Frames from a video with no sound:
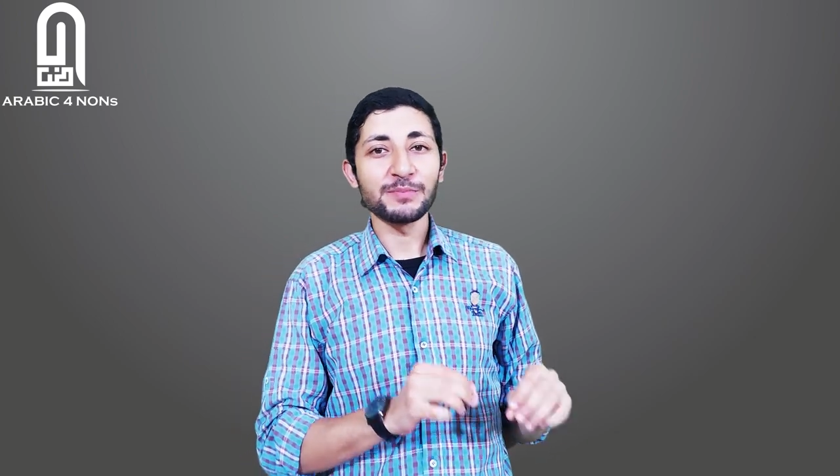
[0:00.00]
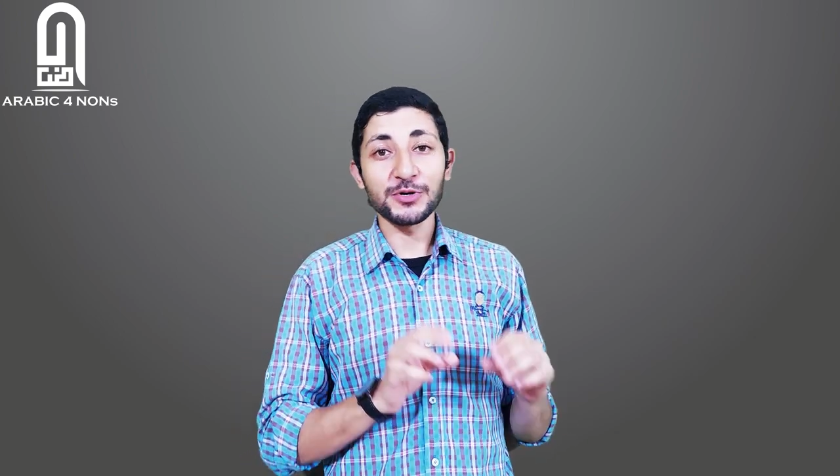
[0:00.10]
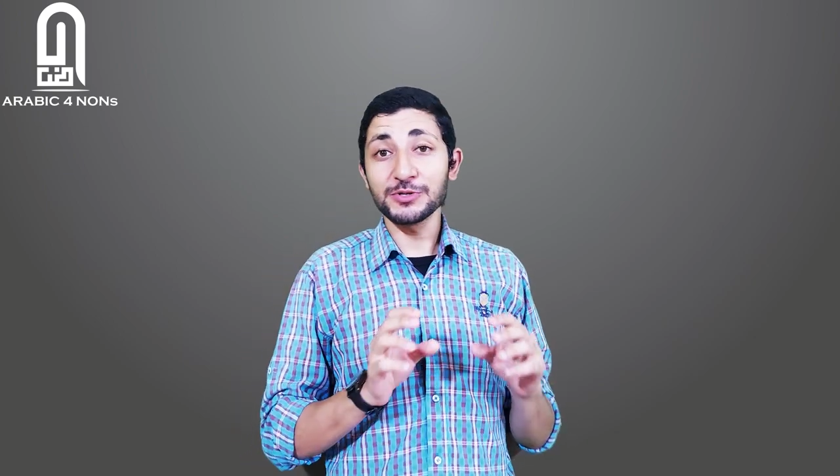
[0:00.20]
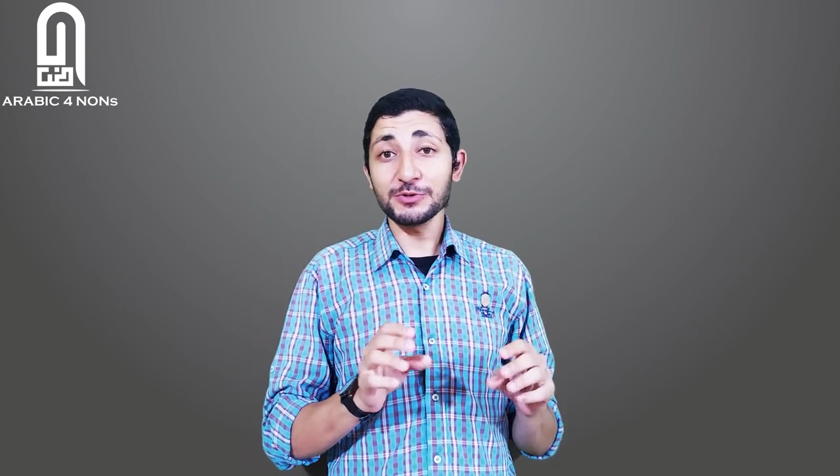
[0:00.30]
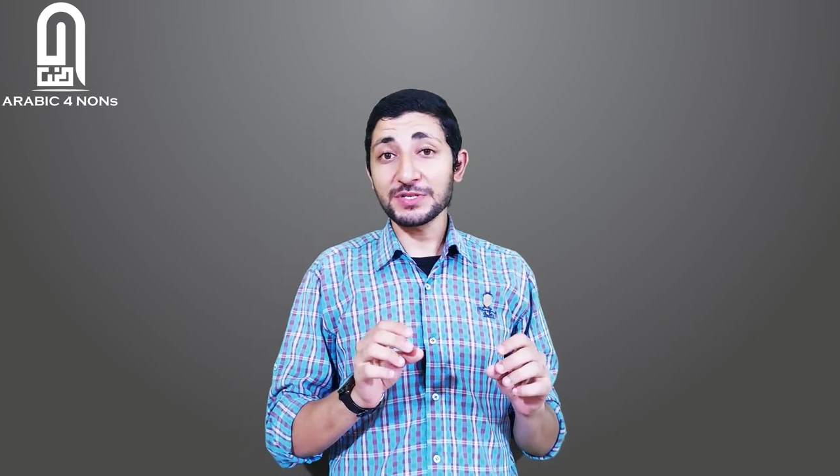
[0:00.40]

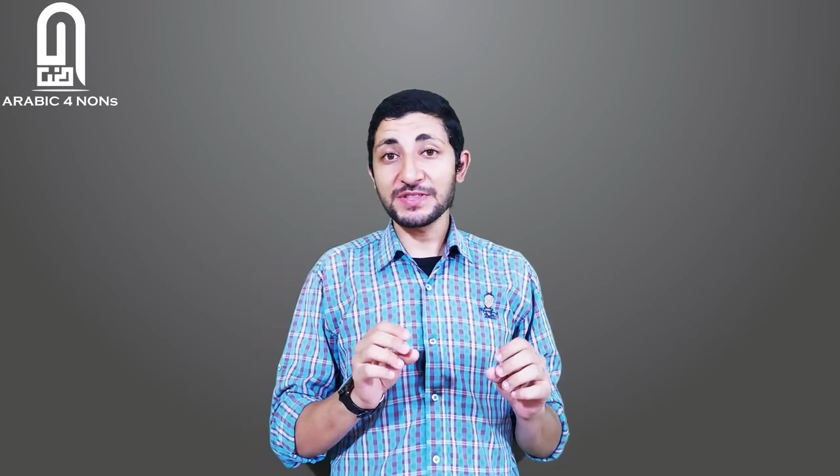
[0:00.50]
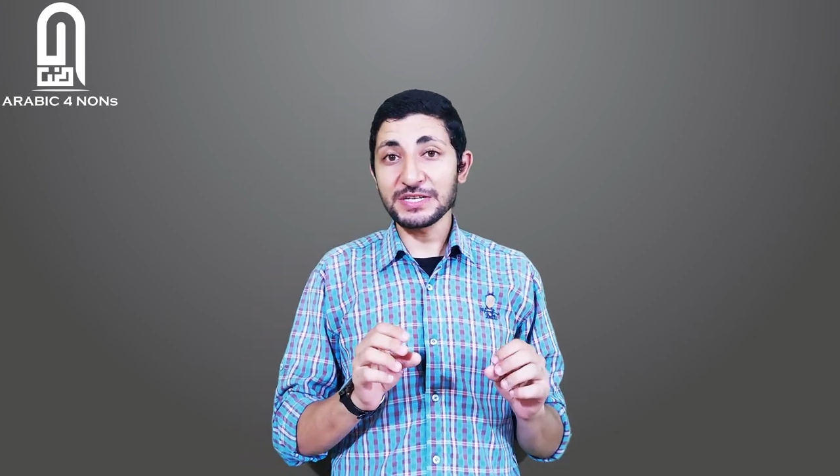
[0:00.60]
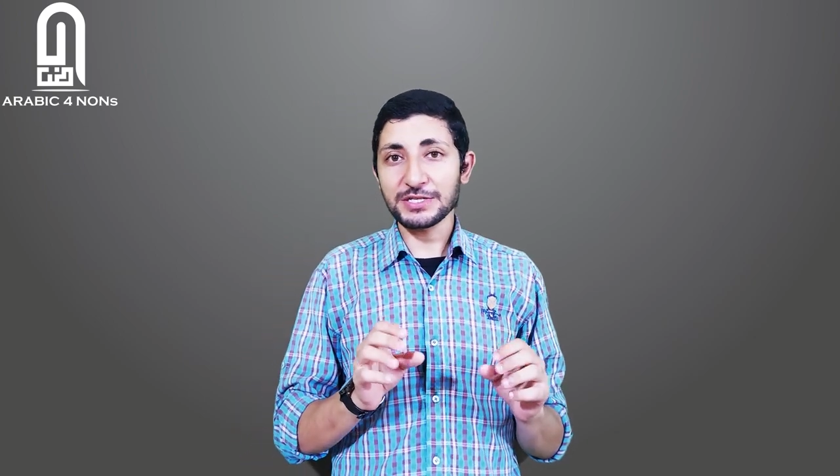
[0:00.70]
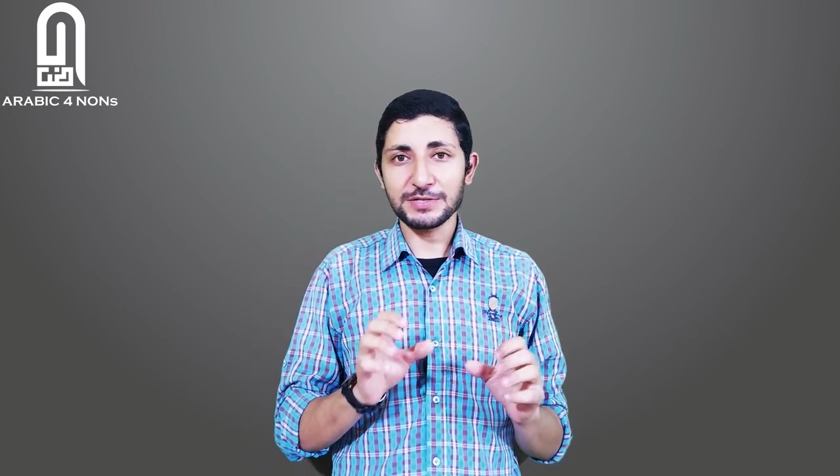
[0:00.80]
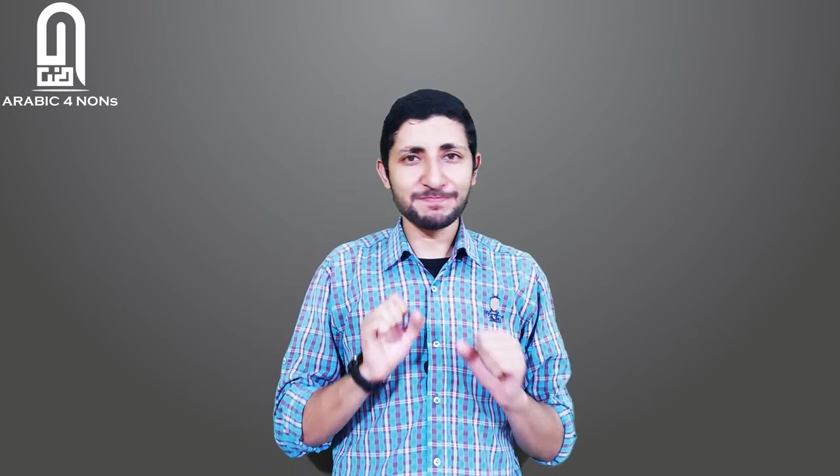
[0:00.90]
produce
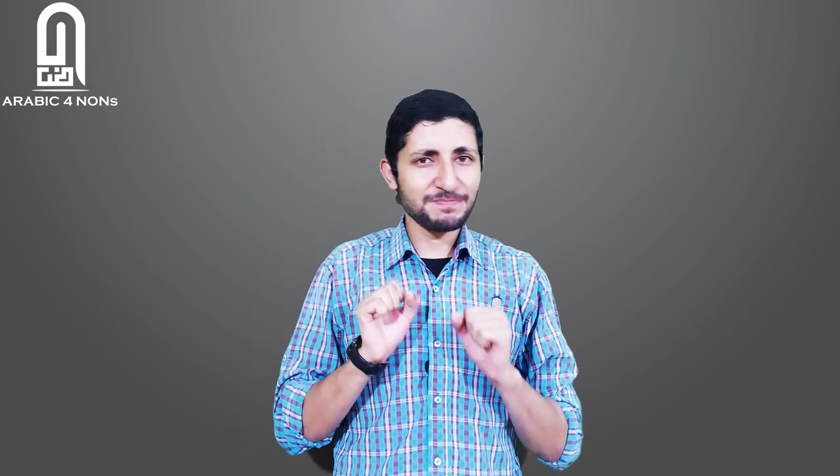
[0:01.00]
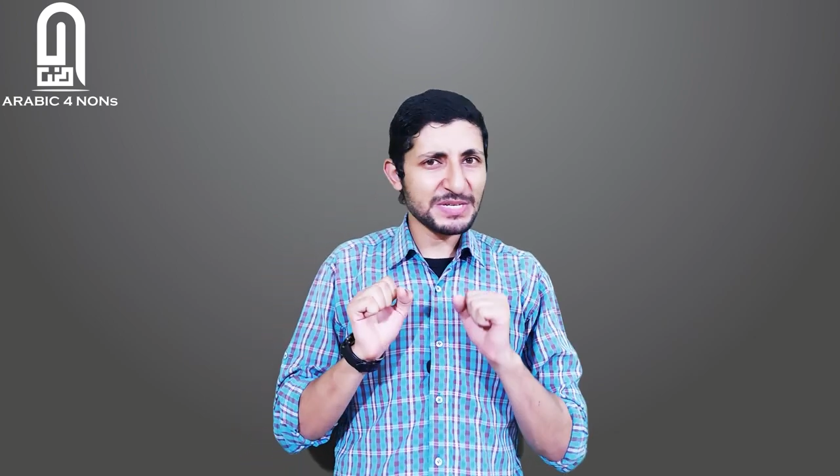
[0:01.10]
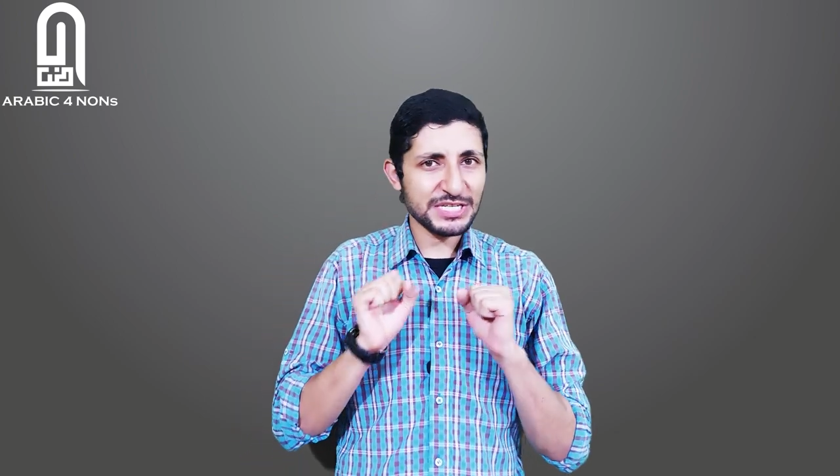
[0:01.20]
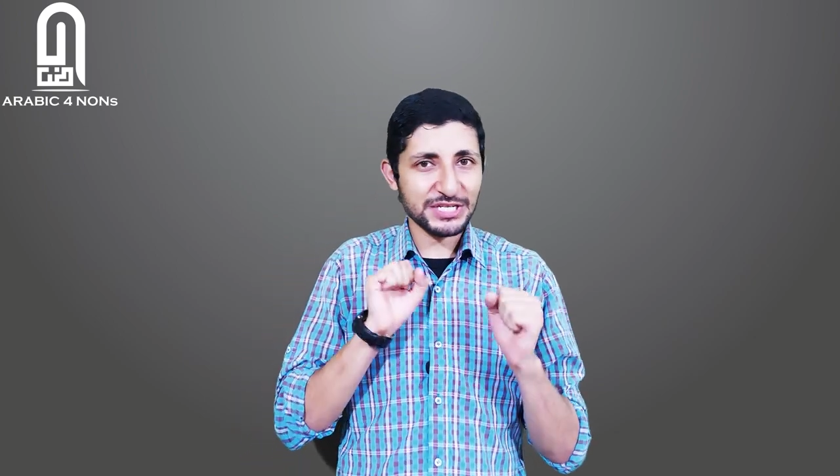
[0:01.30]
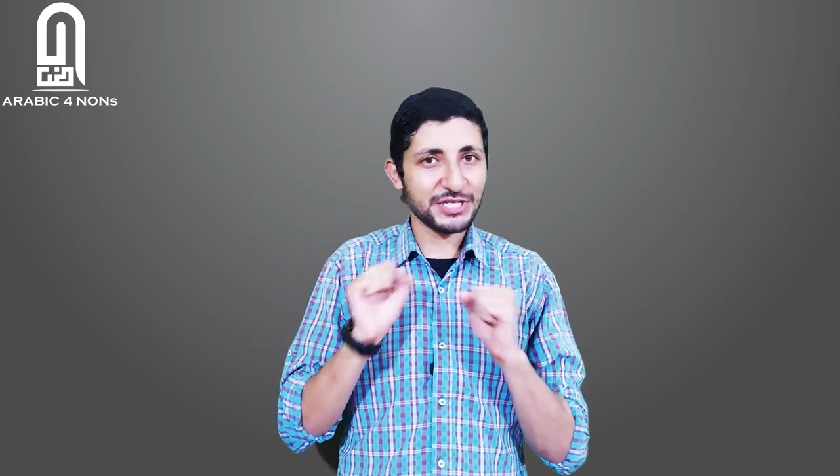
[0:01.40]
this
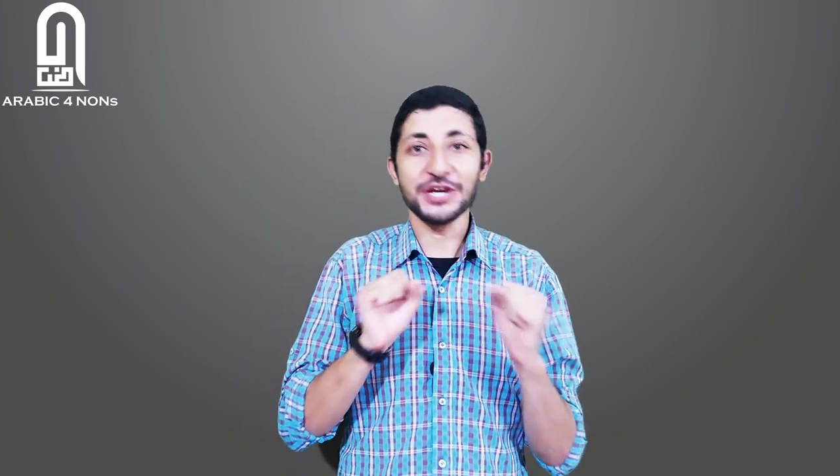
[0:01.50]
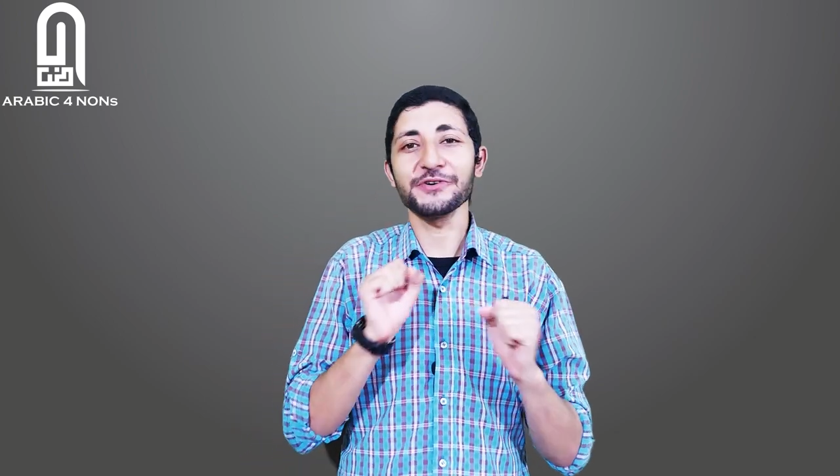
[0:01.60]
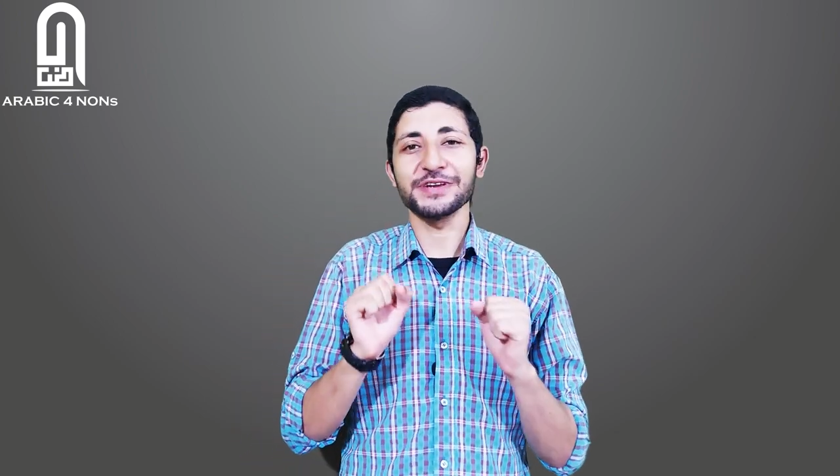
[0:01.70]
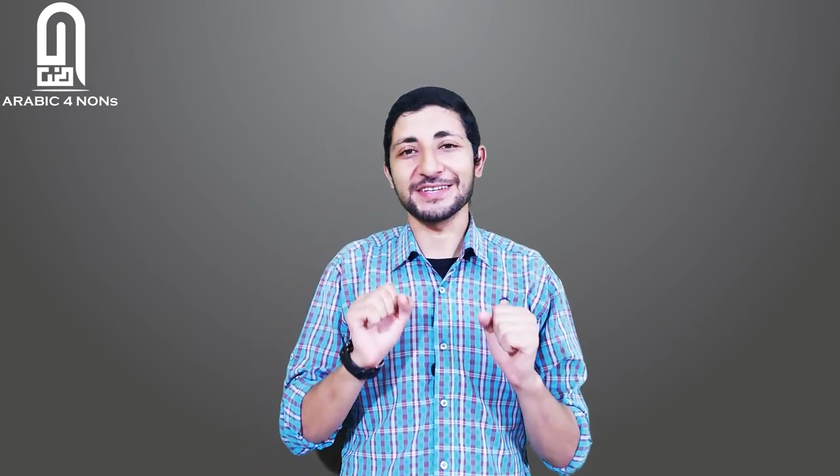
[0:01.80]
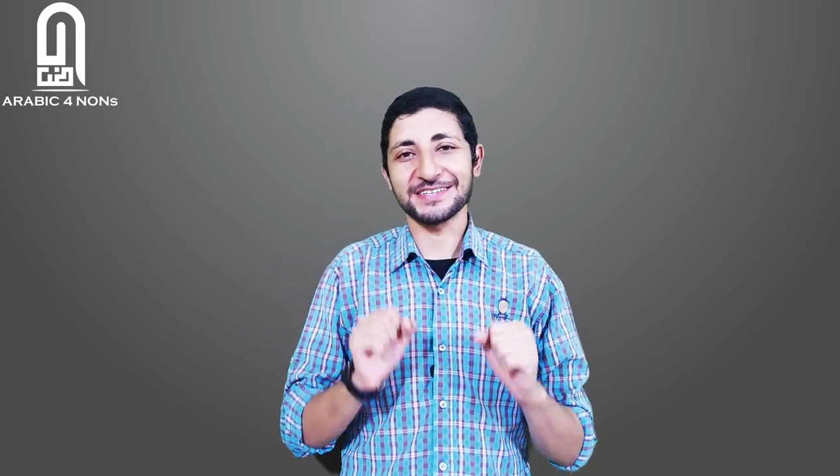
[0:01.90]

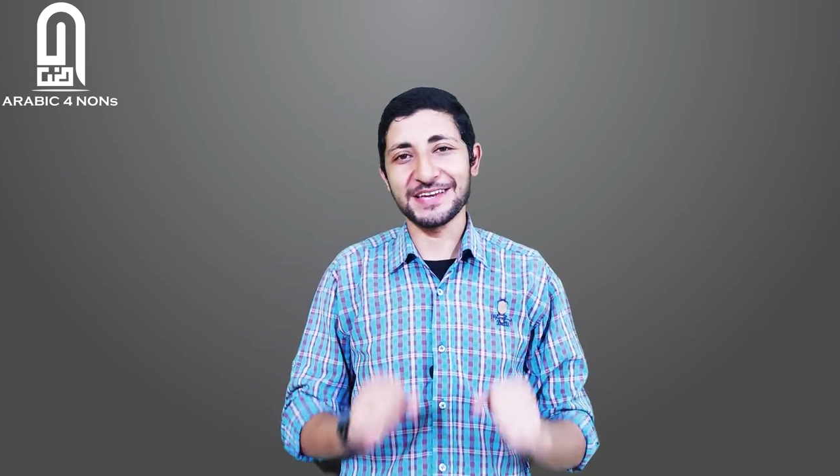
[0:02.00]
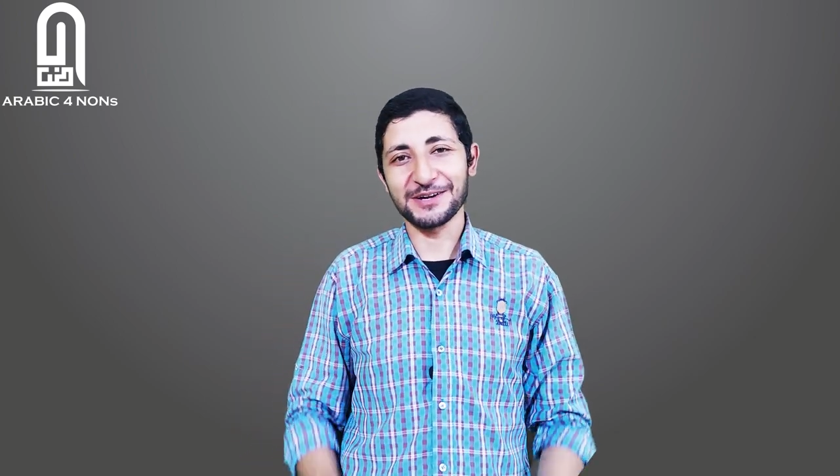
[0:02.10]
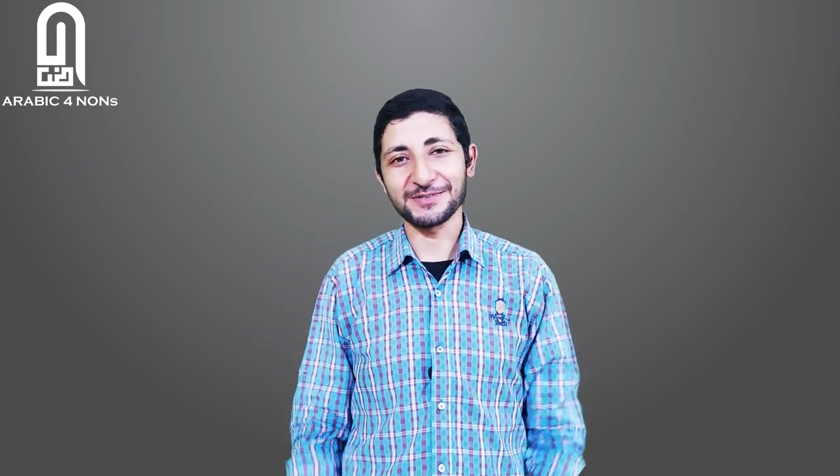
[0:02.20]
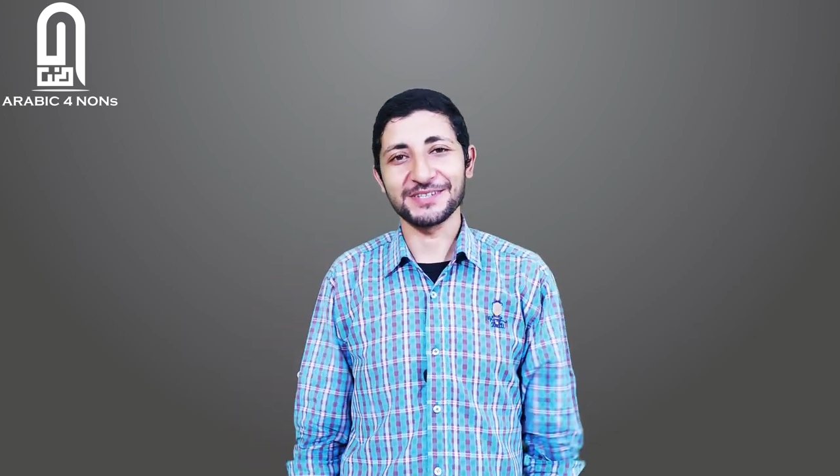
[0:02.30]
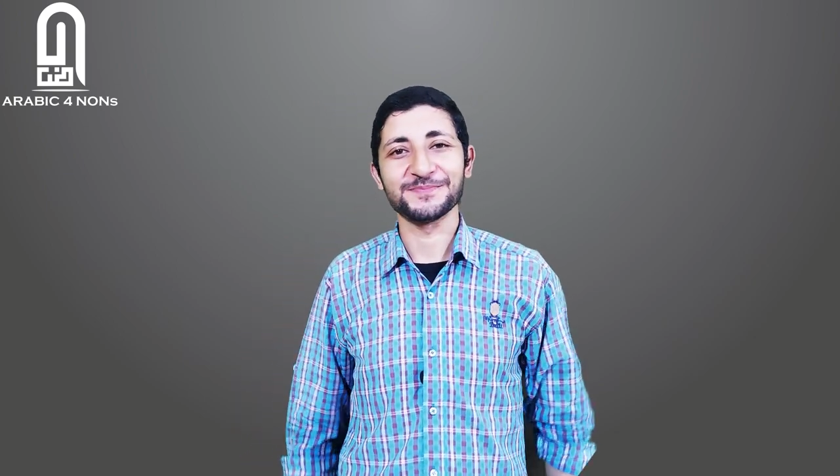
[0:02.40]
mysterious
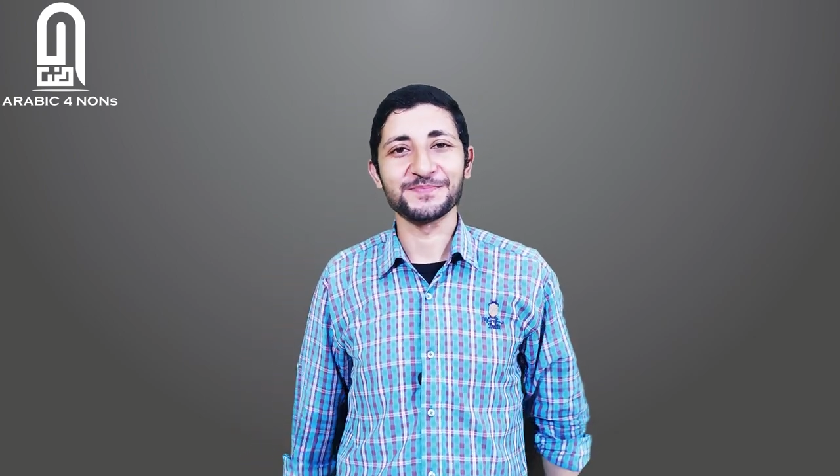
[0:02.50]
sound.